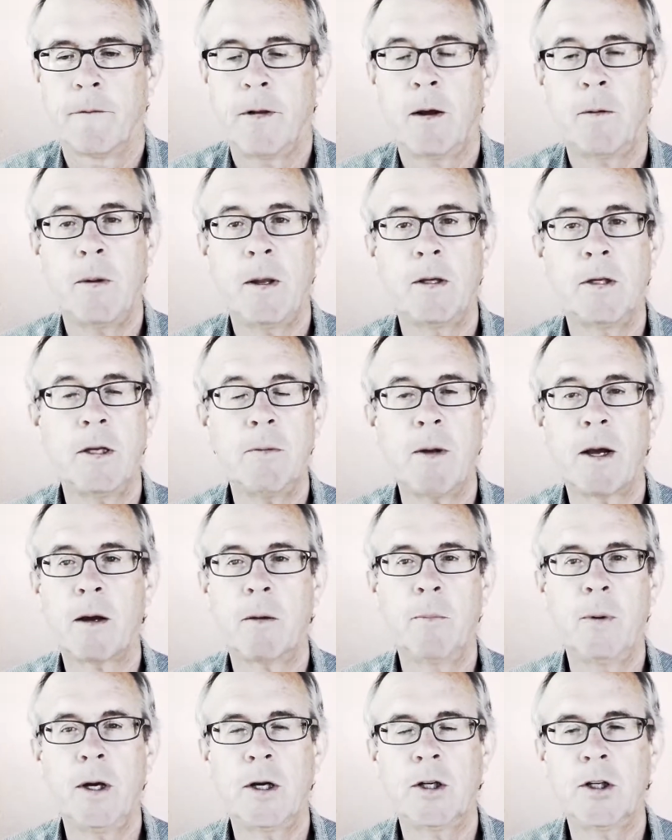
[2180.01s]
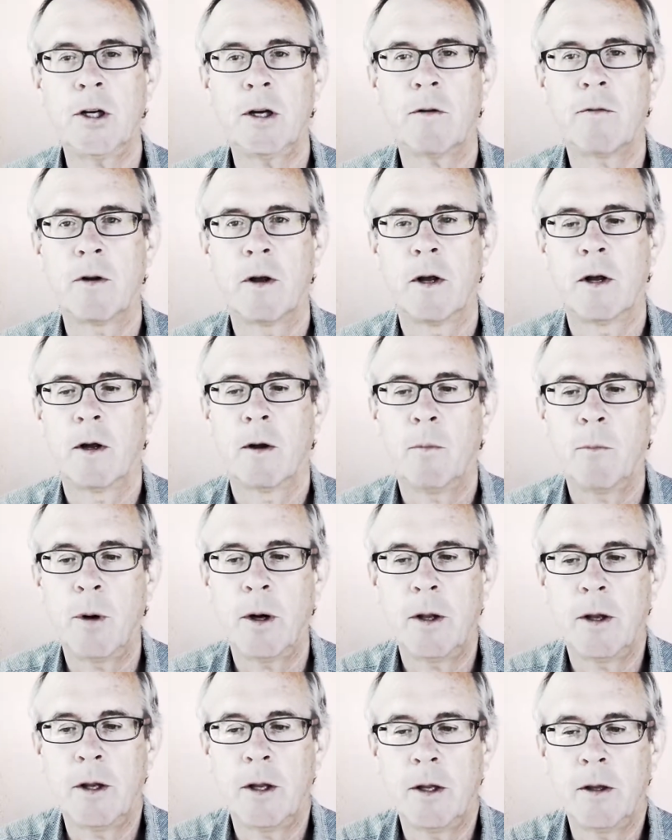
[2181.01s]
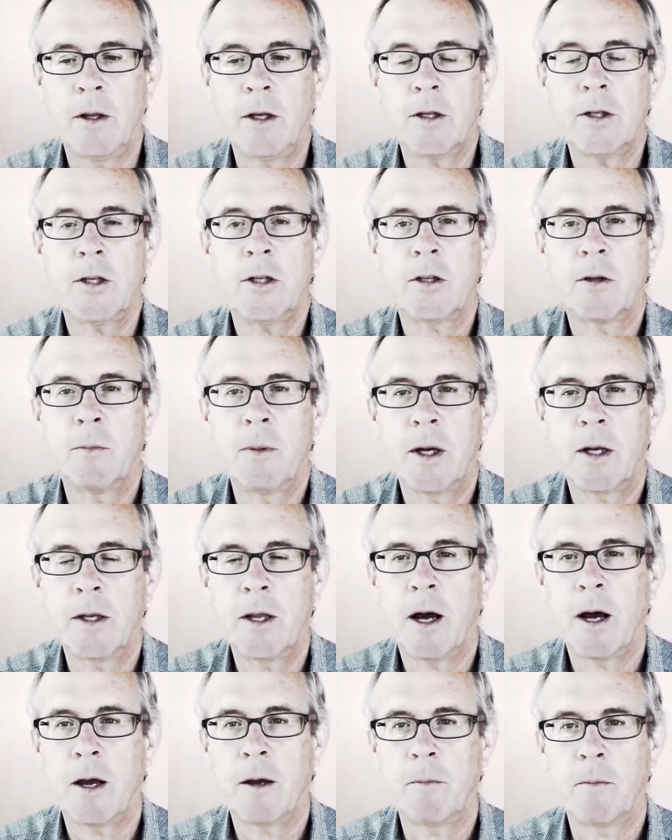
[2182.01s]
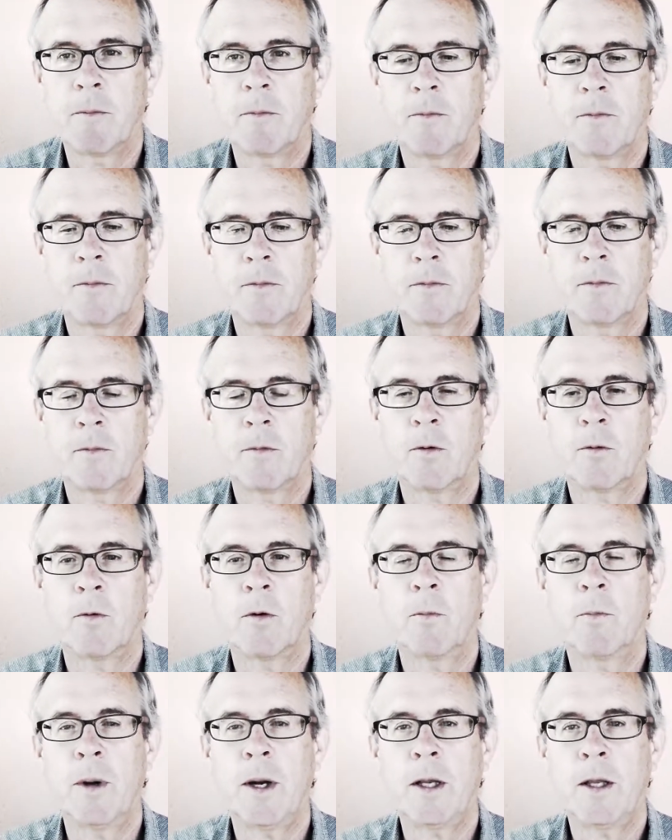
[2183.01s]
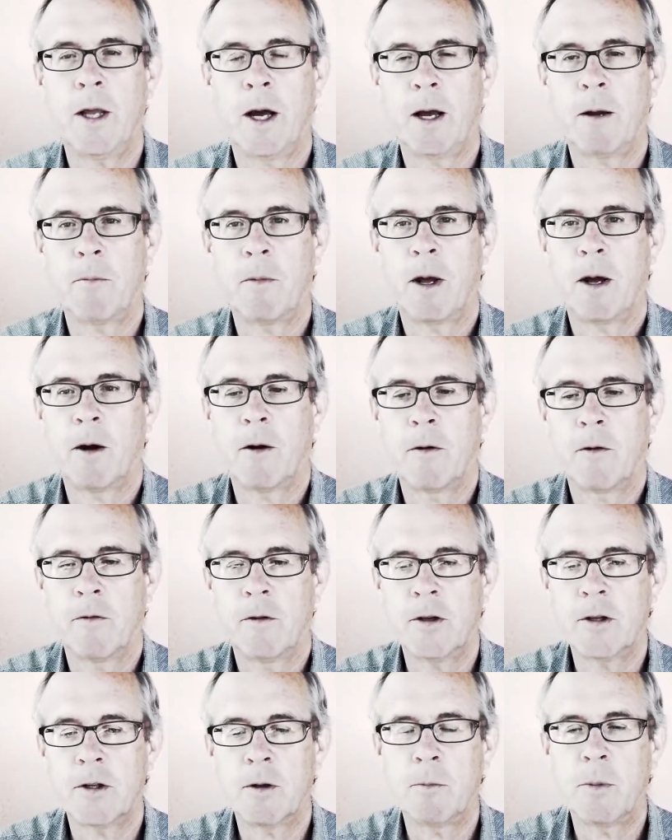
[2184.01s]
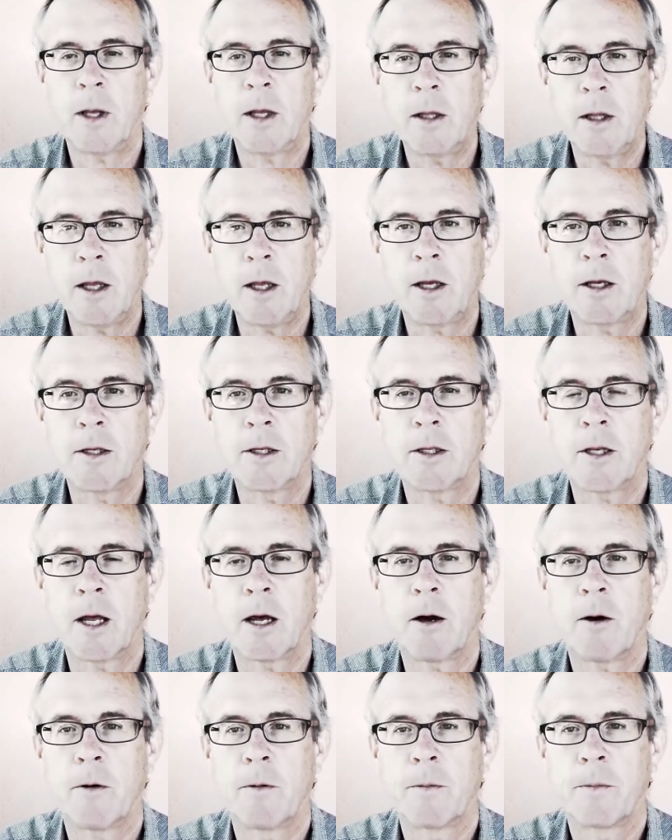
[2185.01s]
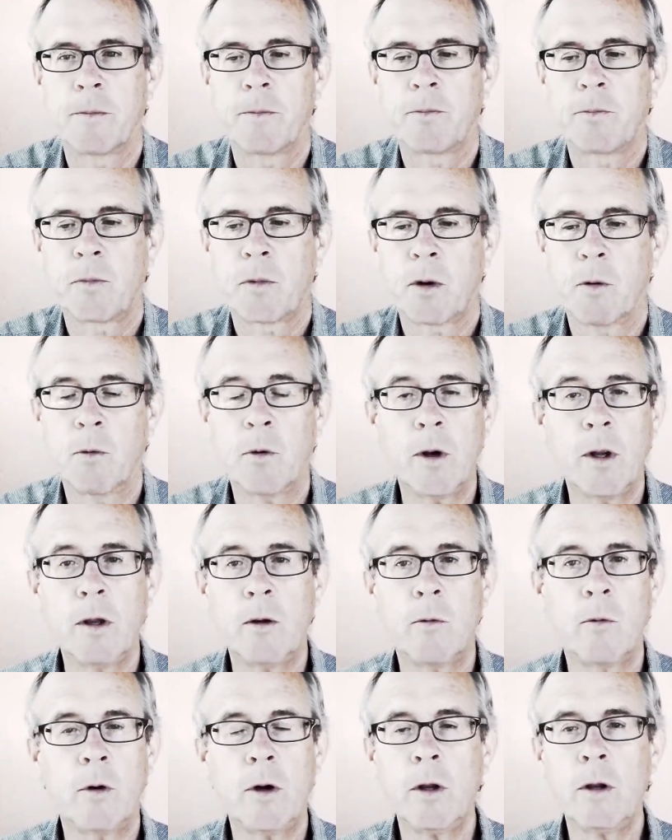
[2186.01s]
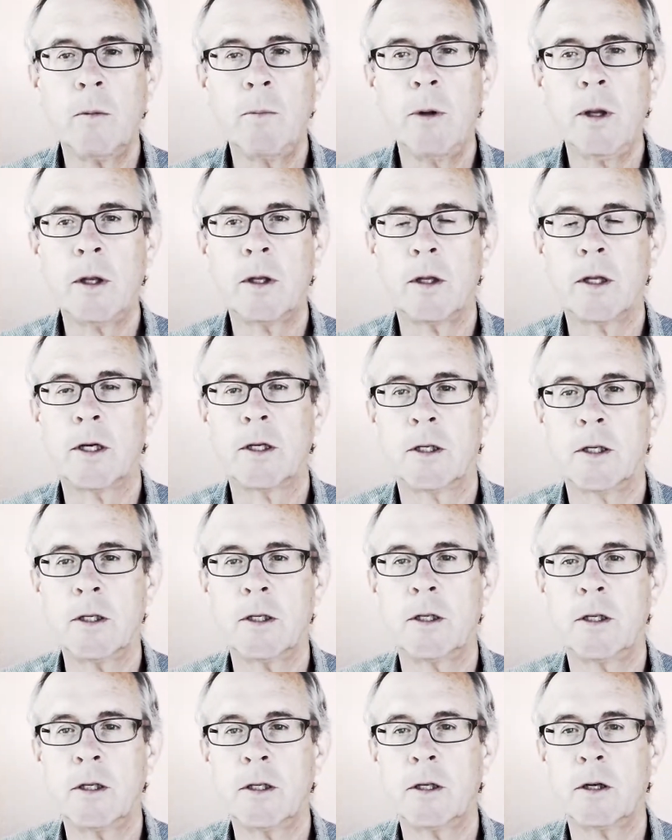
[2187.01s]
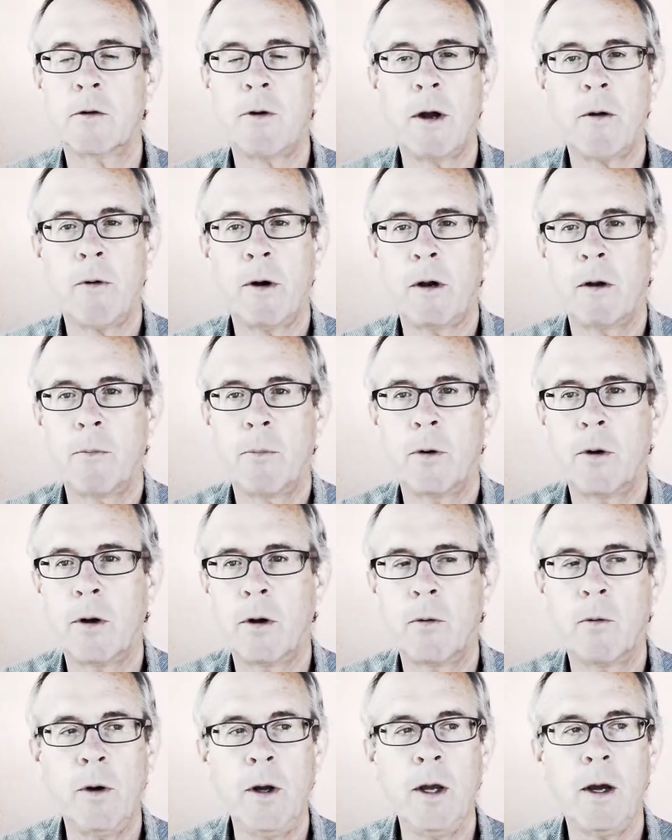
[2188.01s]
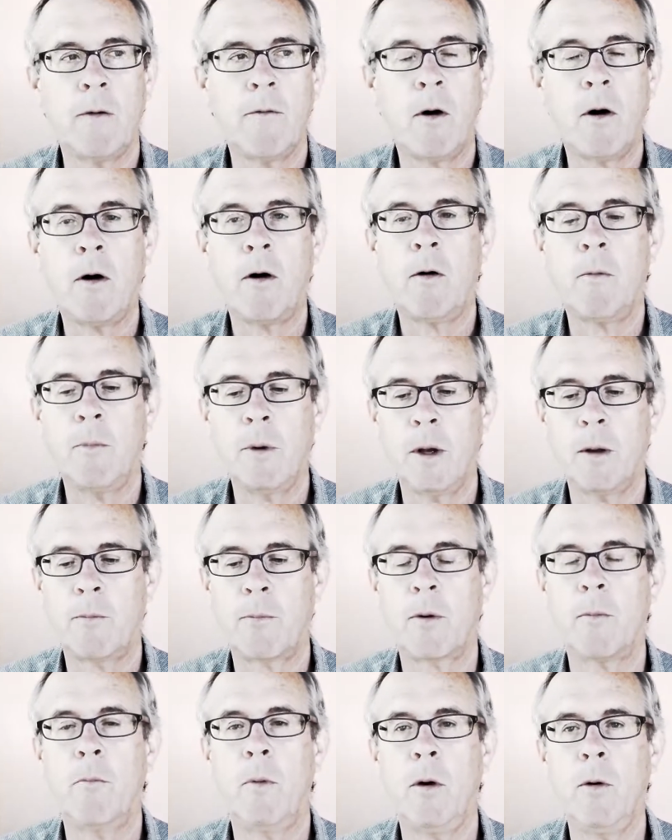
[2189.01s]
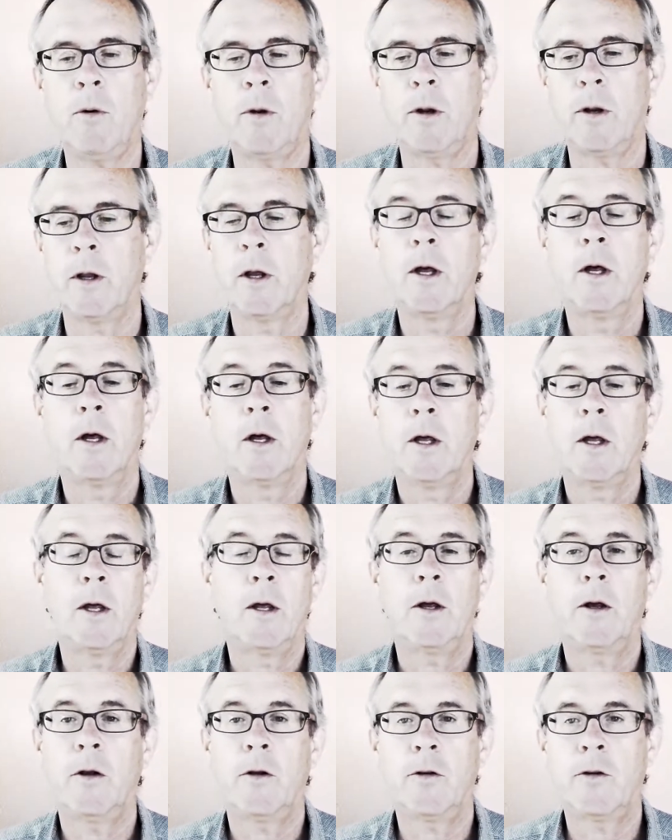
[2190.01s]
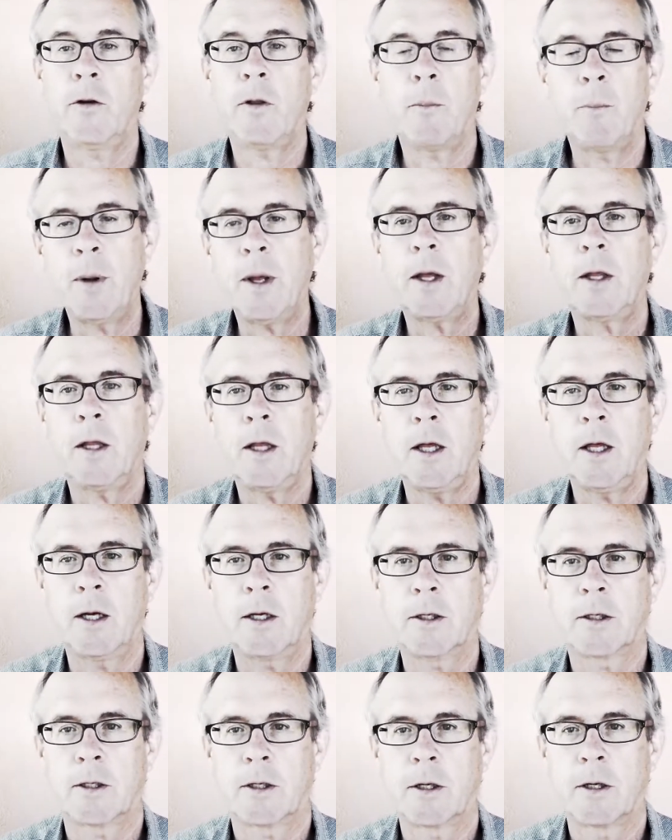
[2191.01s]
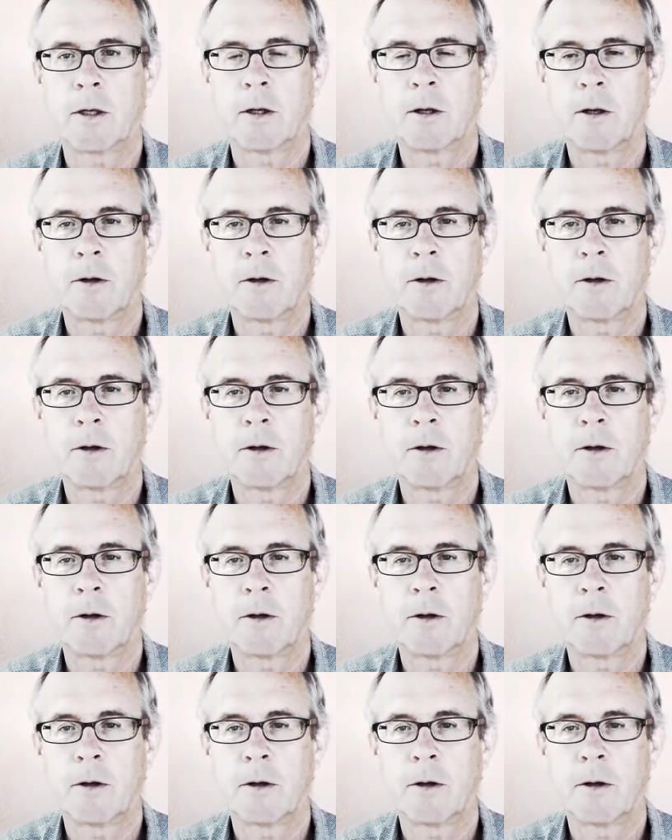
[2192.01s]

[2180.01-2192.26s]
Now it may seem like a big shift, but this is the big time. We're big time now. This is the big leagues now. We're in the big leagues. This is a great way to put it. We have all been promoted to the big leagues,